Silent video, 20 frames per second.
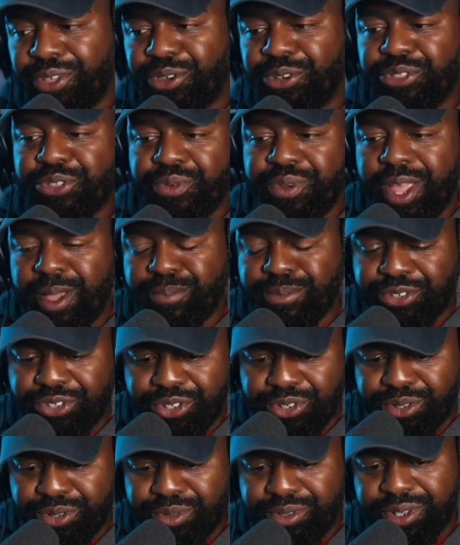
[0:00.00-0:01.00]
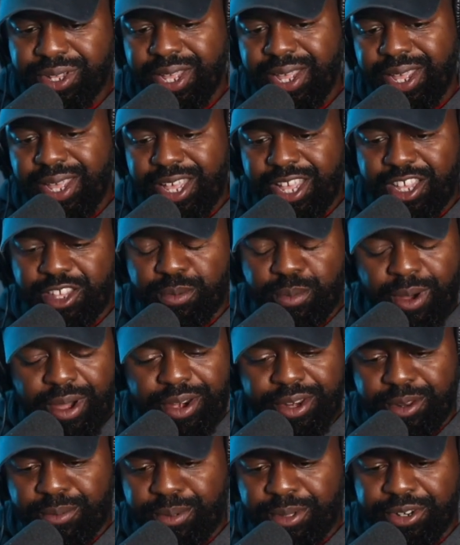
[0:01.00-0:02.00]
those three episodes is
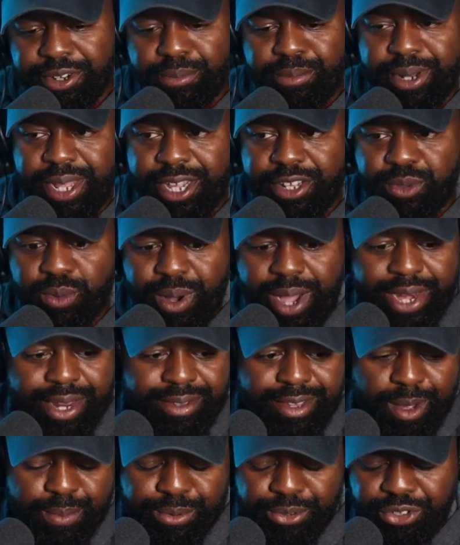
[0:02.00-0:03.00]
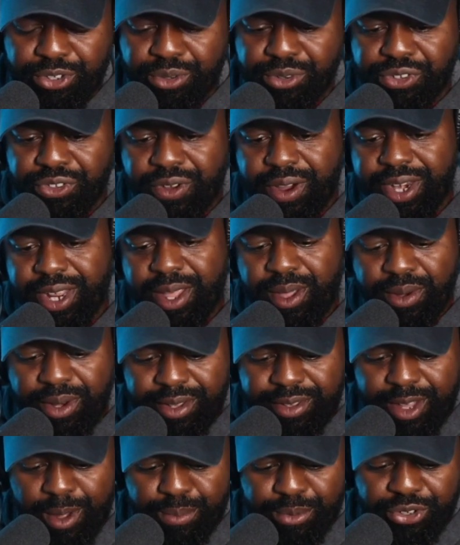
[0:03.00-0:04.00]
part of the building blocks why this episode started.
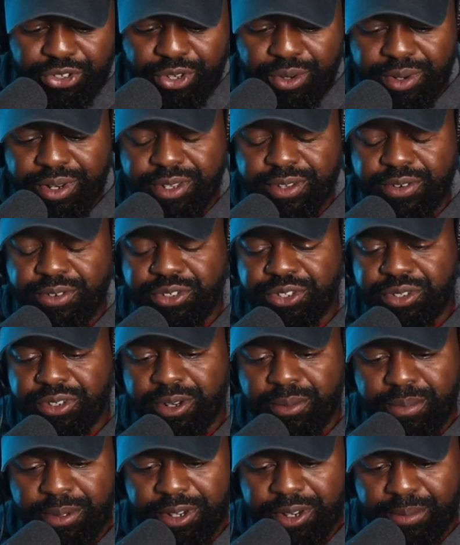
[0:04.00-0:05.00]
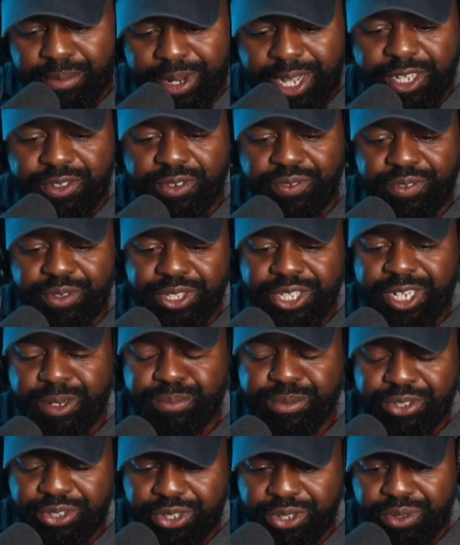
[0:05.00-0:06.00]
And this episode is also the building blocks for future
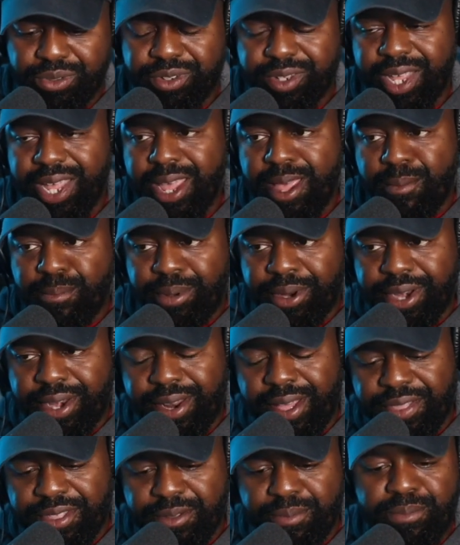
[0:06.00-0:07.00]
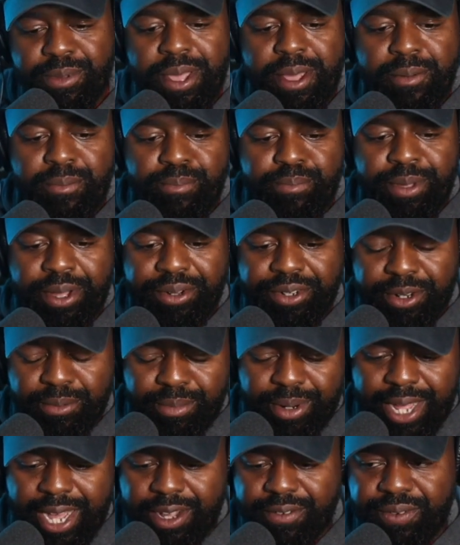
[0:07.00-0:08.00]
episodes. But another
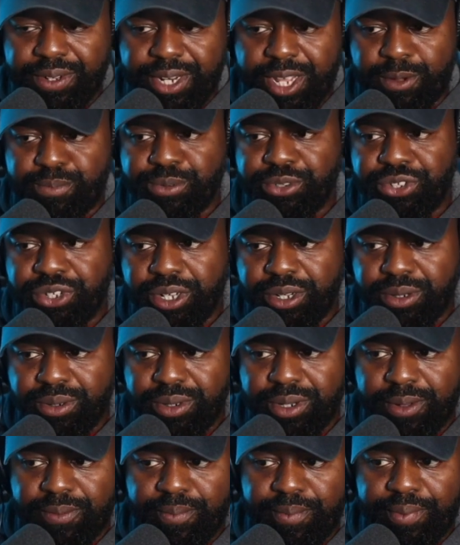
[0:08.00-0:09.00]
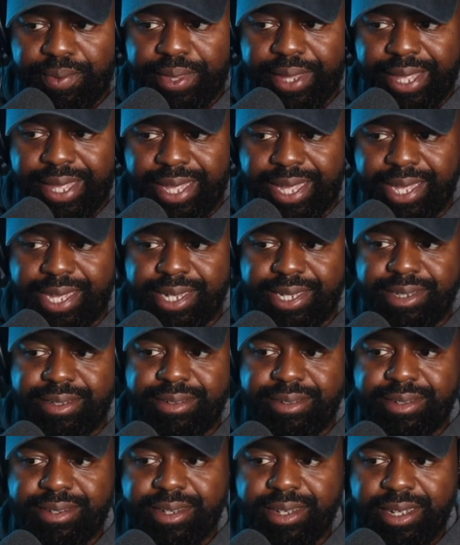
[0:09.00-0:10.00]
building block for the episode
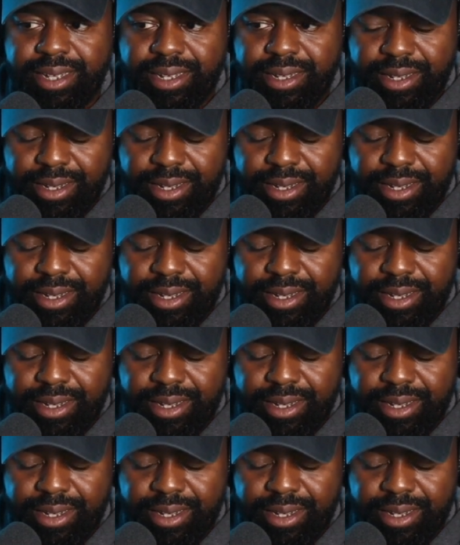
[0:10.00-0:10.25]
is